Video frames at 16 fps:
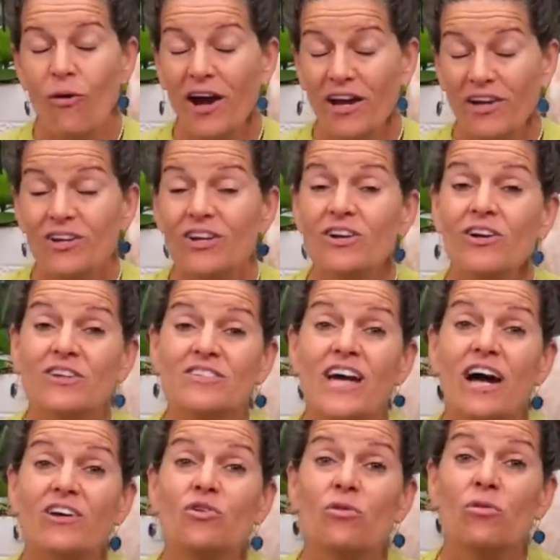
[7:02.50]
I want you to notice
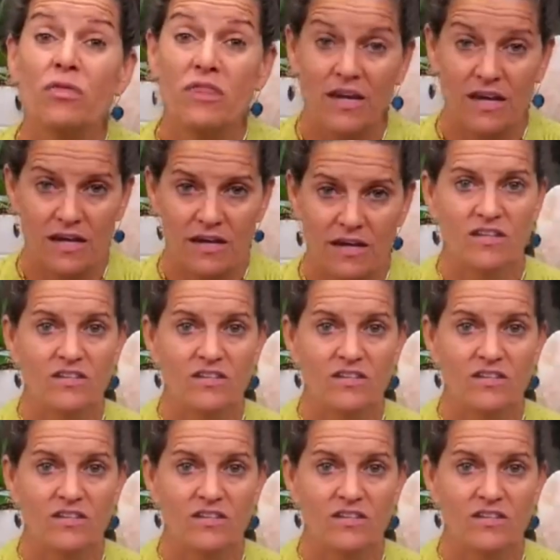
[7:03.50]
how you think.